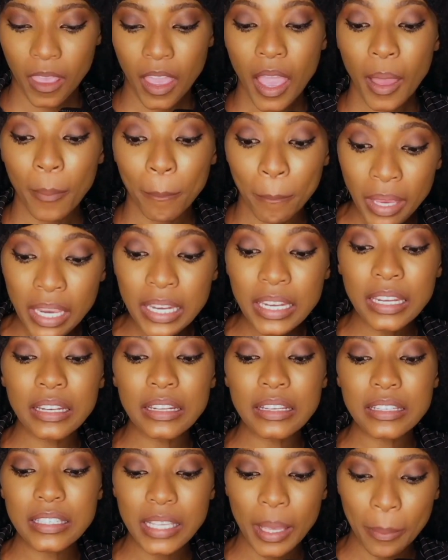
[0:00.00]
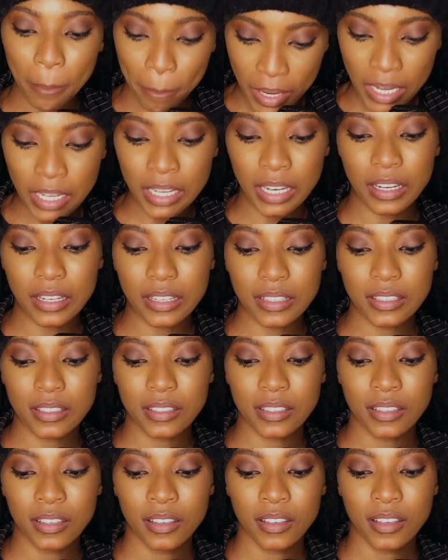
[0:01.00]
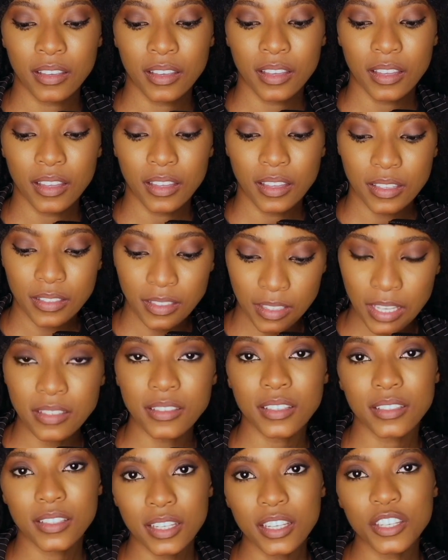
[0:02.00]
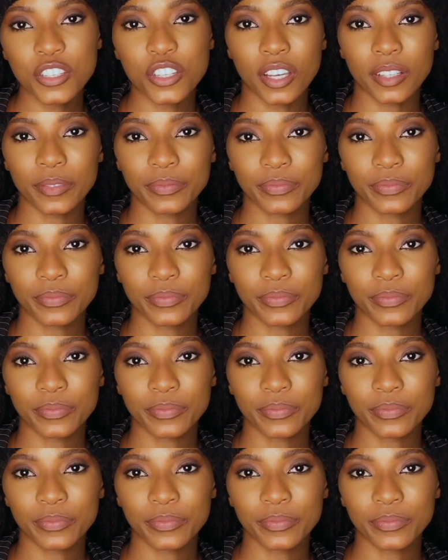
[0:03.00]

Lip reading: Meaningless, meaningless, says the teacher.